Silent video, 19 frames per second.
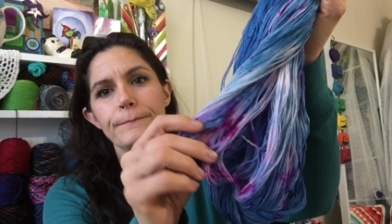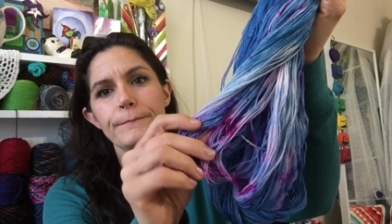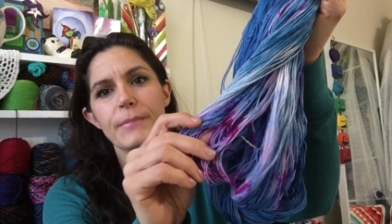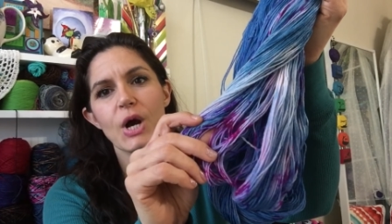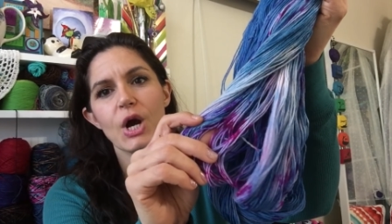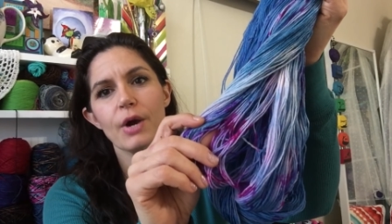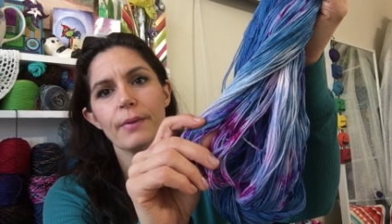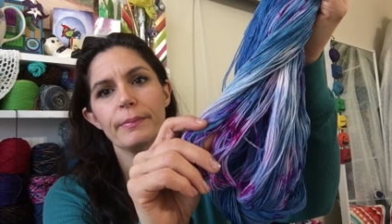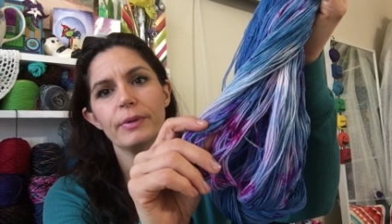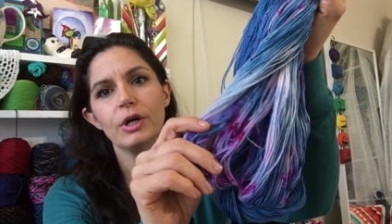
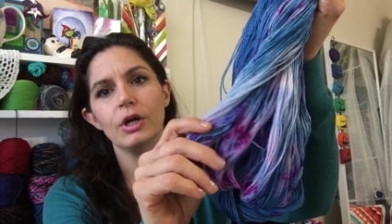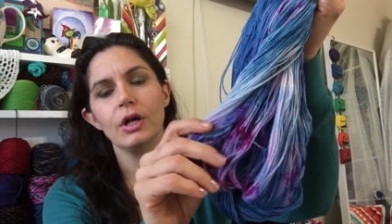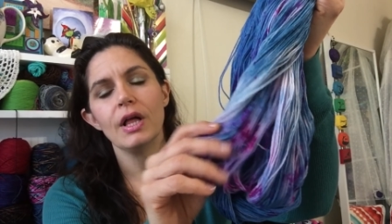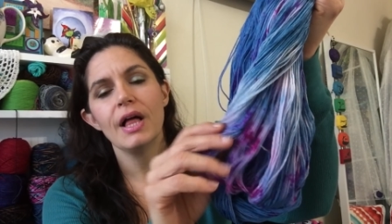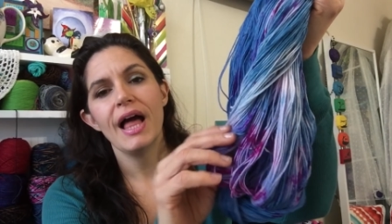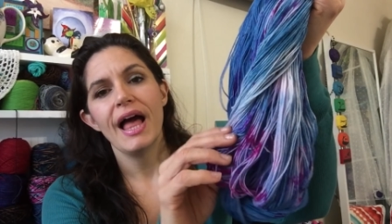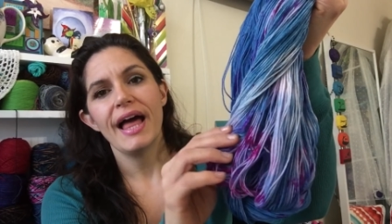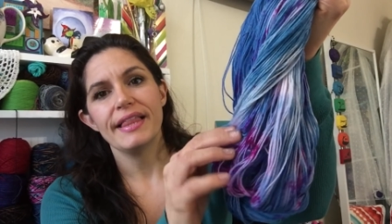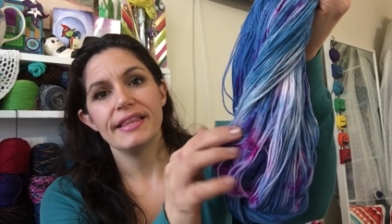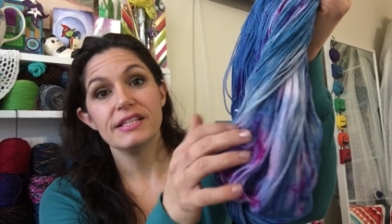purple,
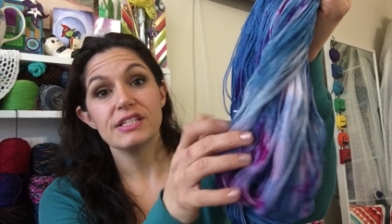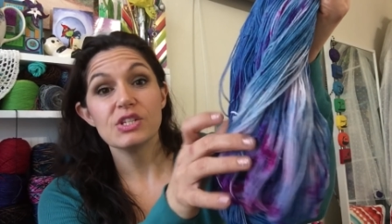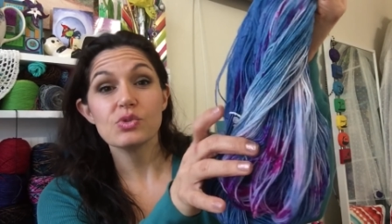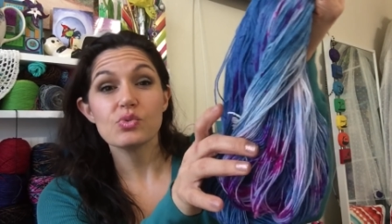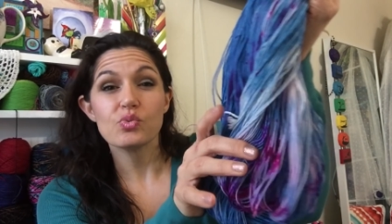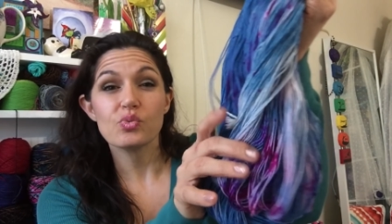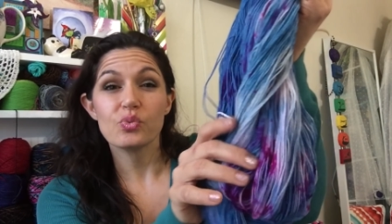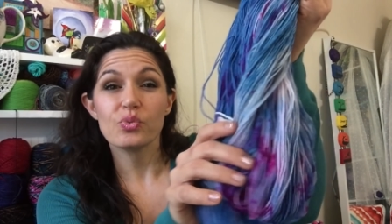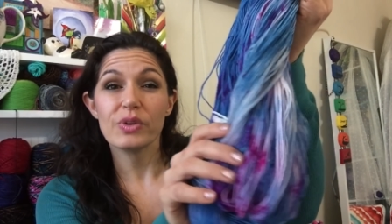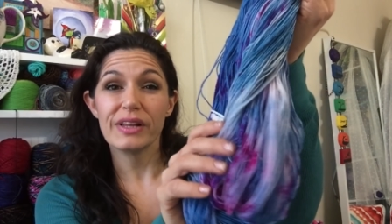and this
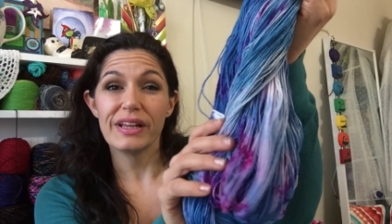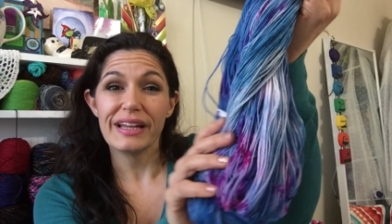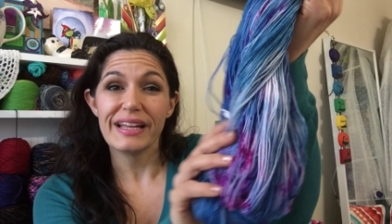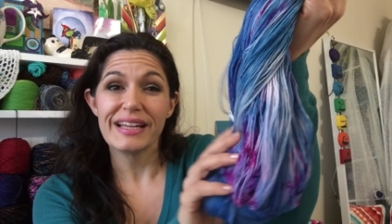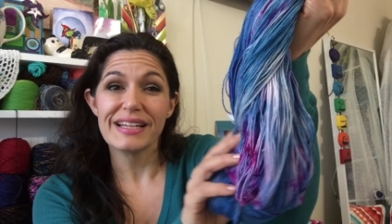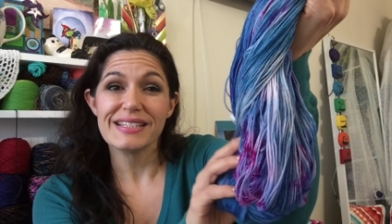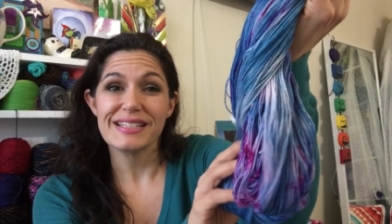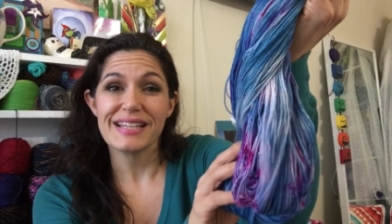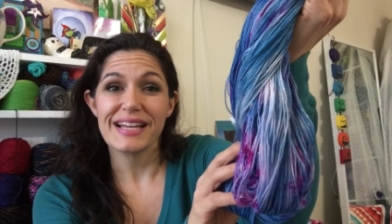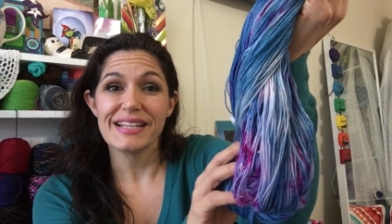is really
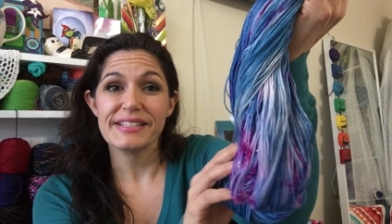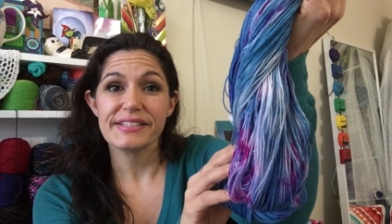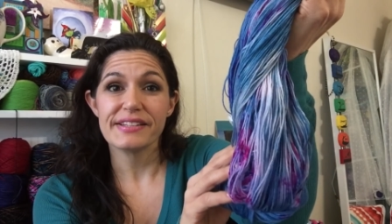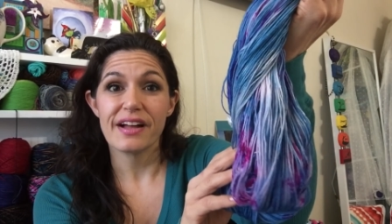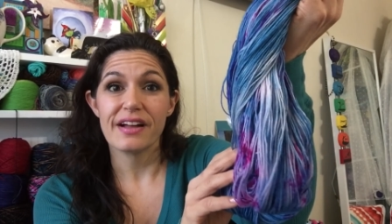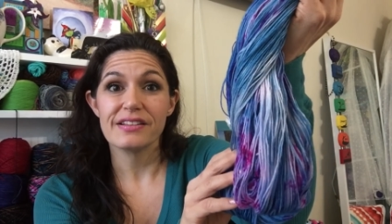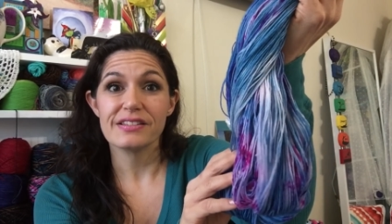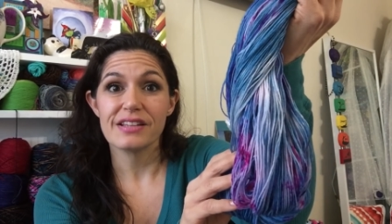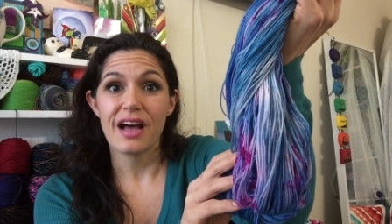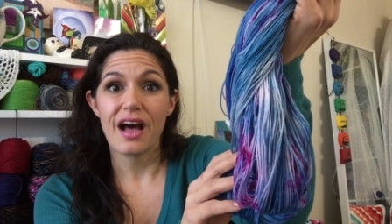condensed
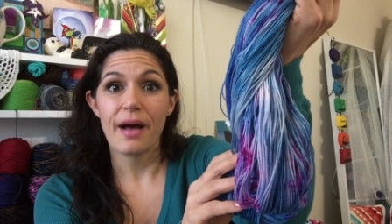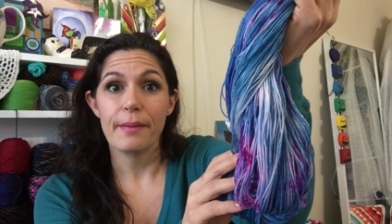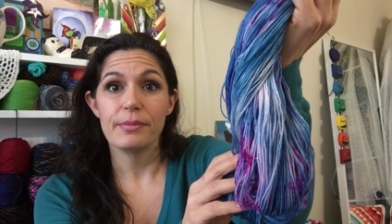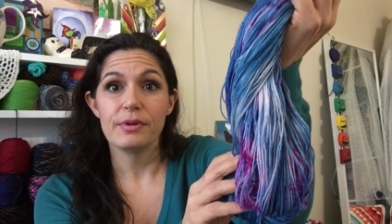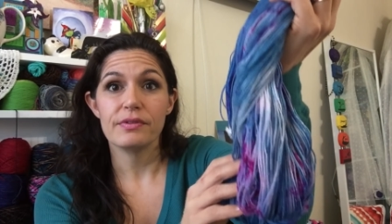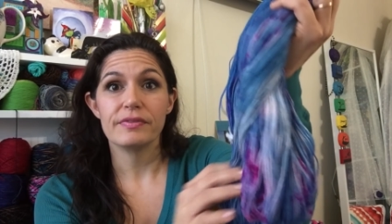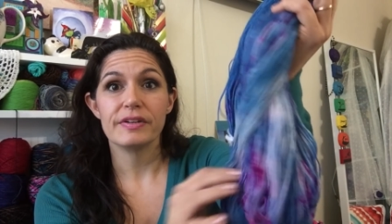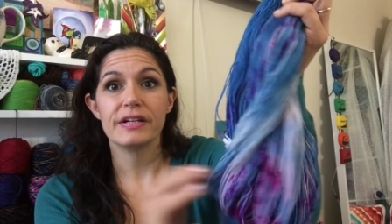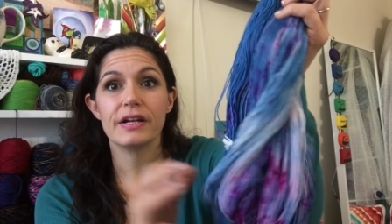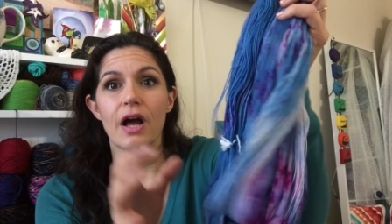on top
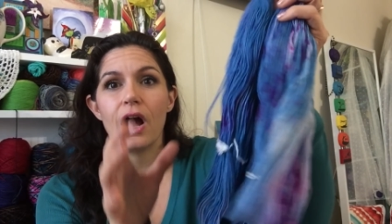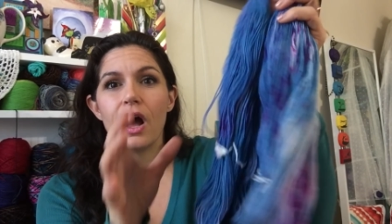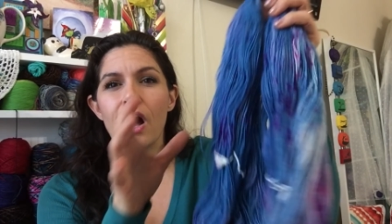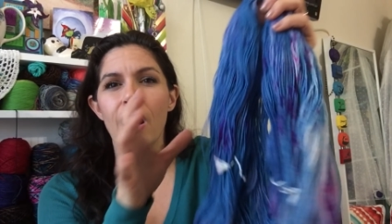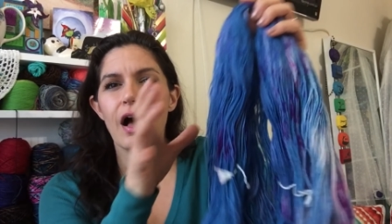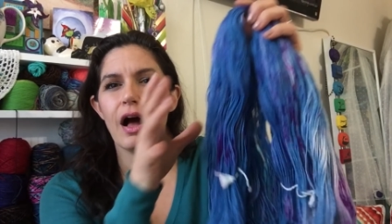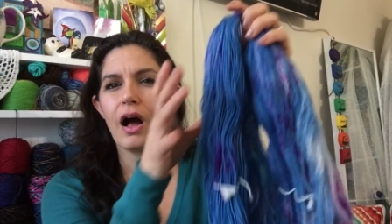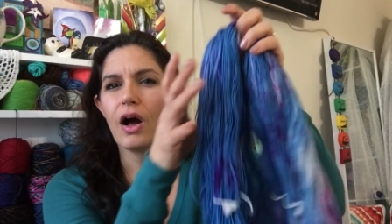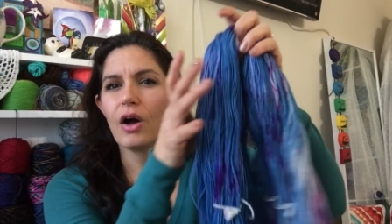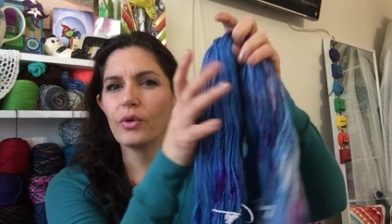of an
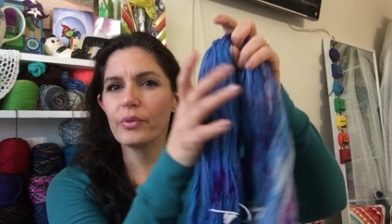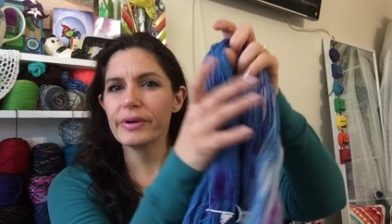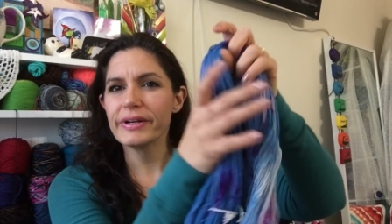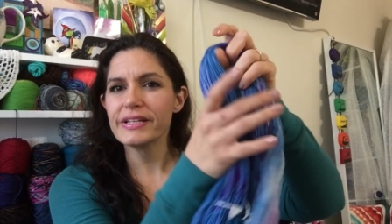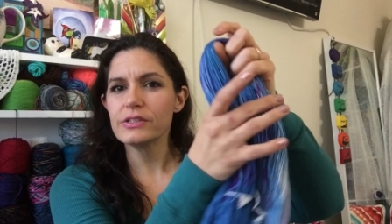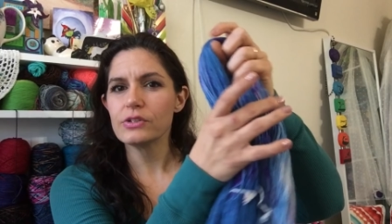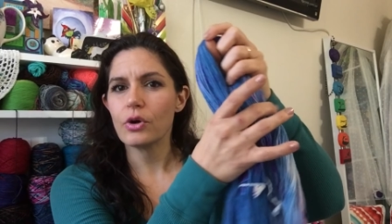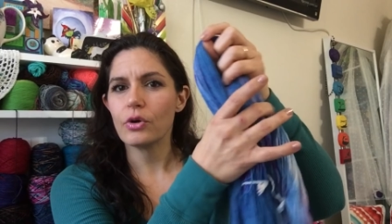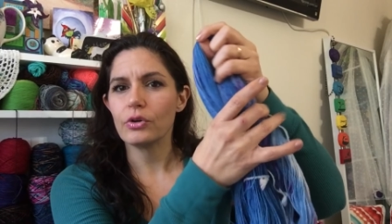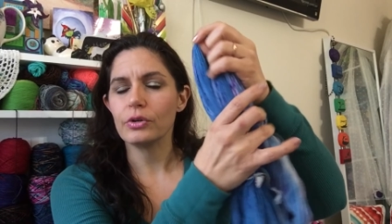
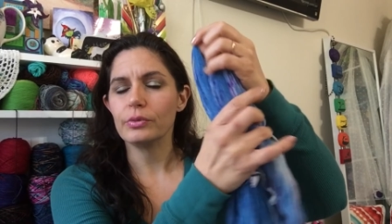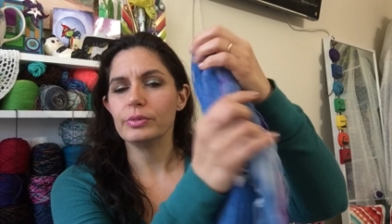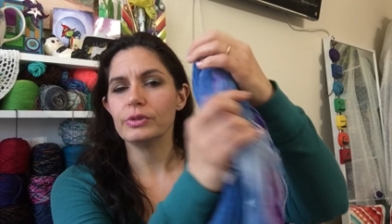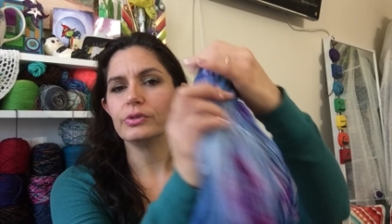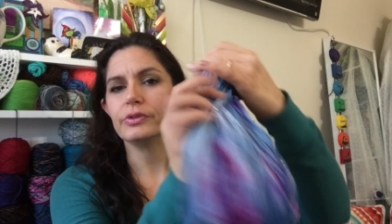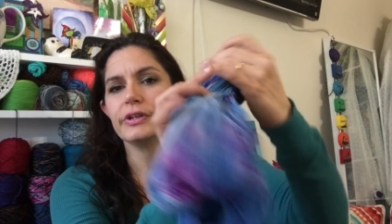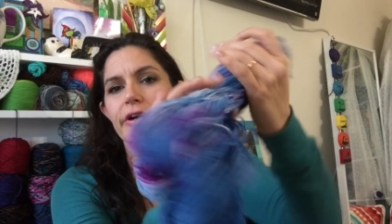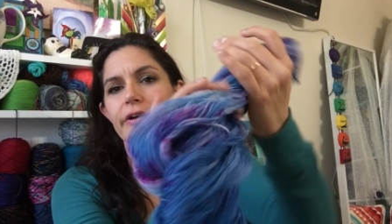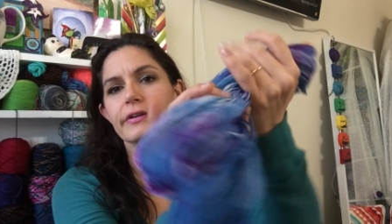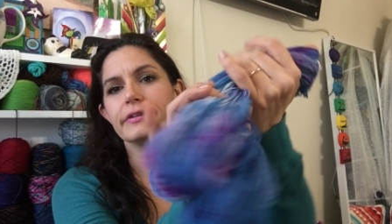already tonal
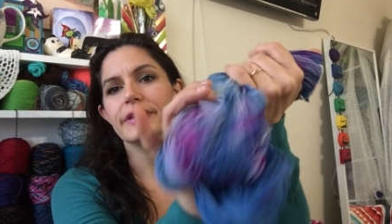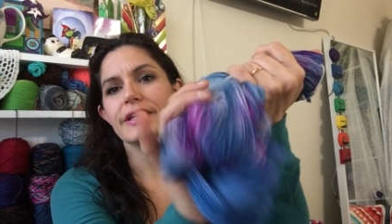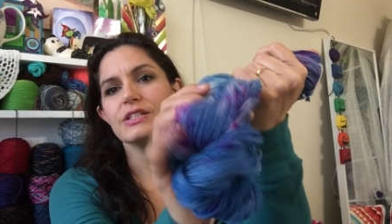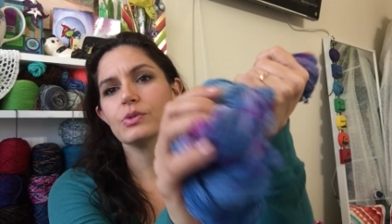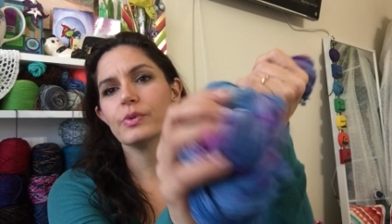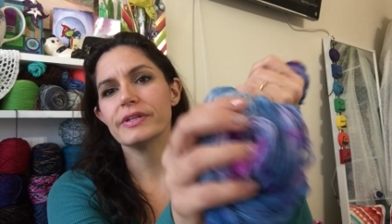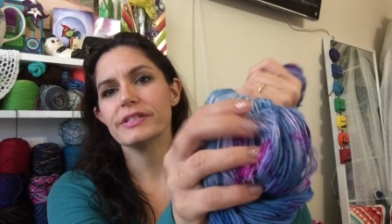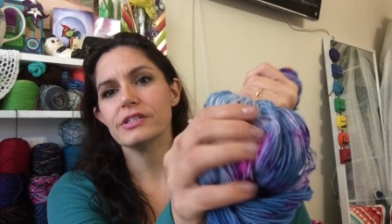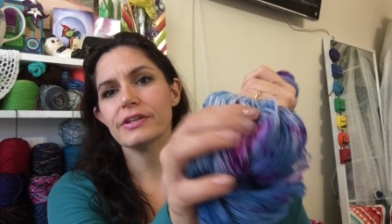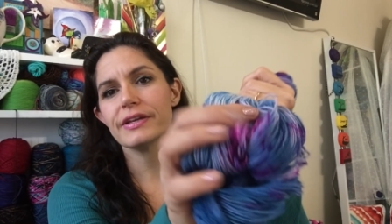blue yarn.
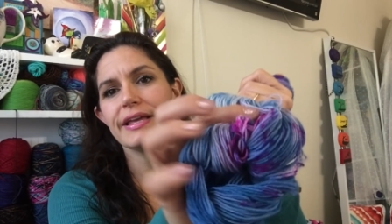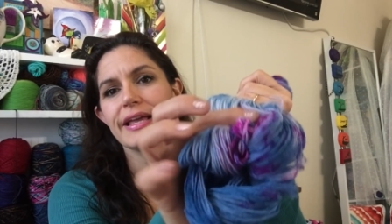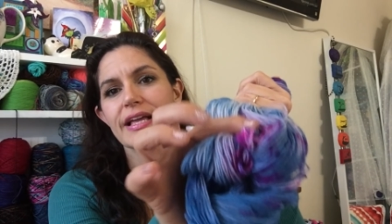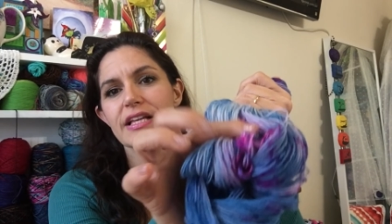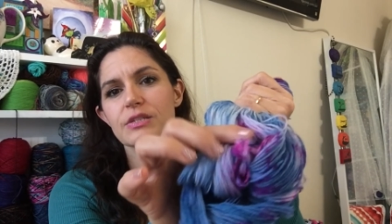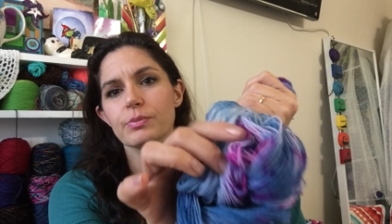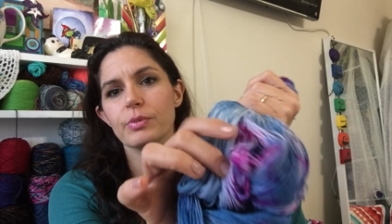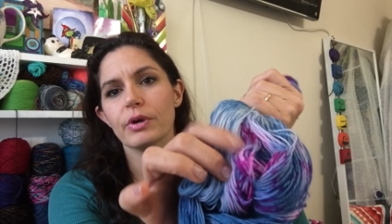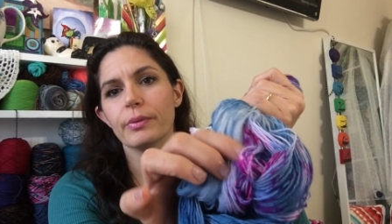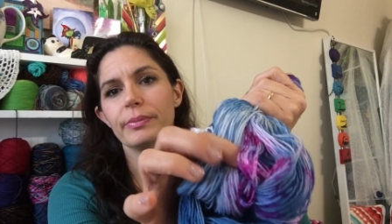That's why it's looking
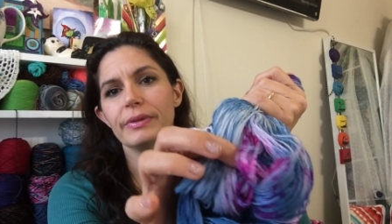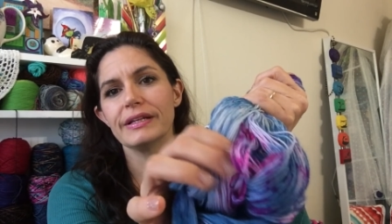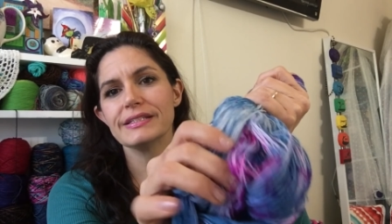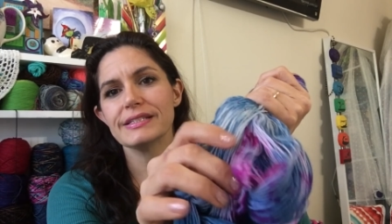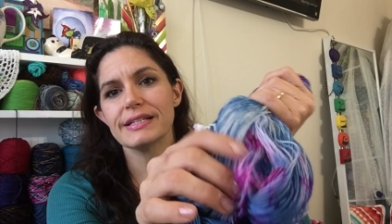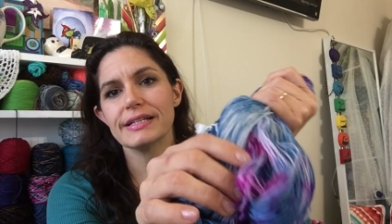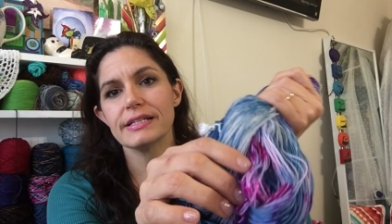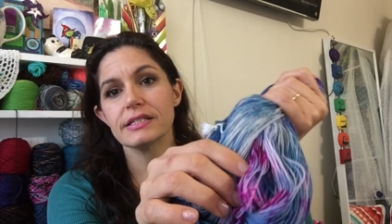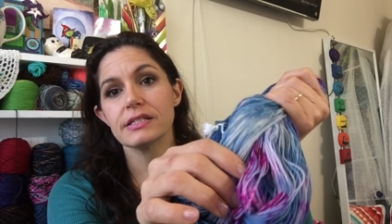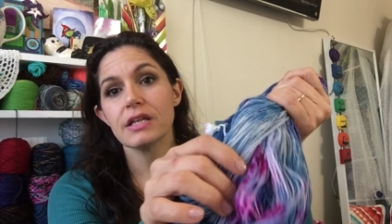as purple
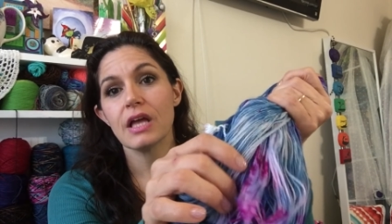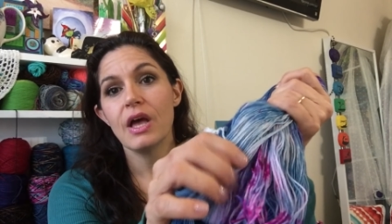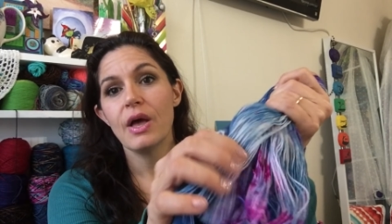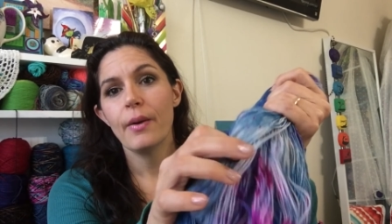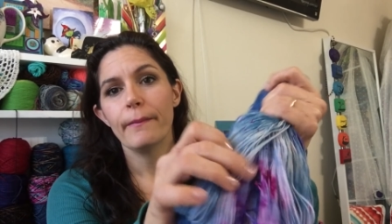as it is.